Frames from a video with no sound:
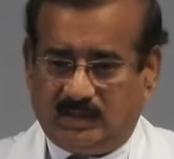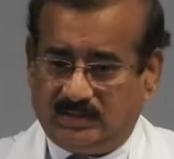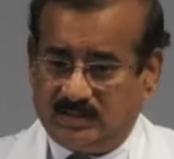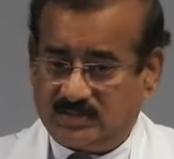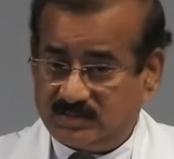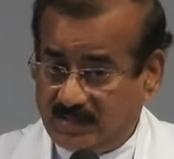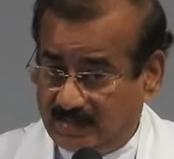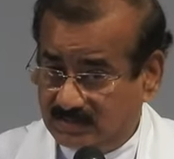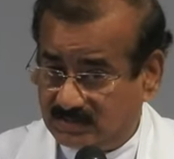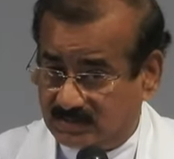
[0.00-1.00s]
And Jesus
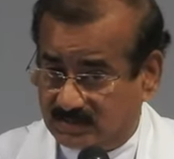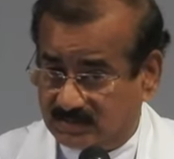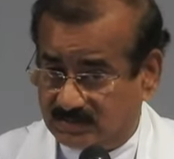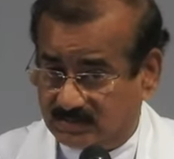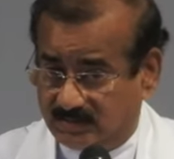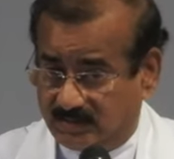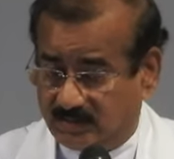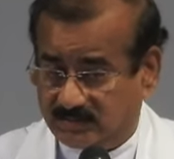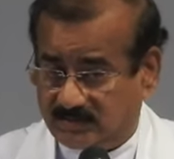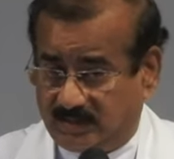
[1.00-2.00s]
answered,
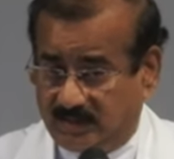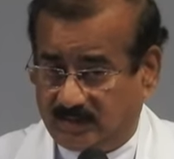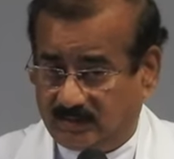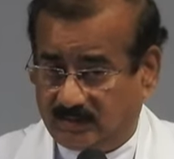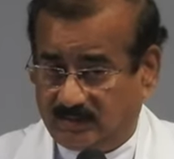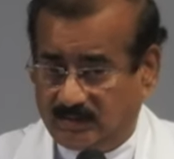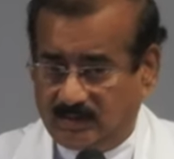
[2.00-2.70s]
saying,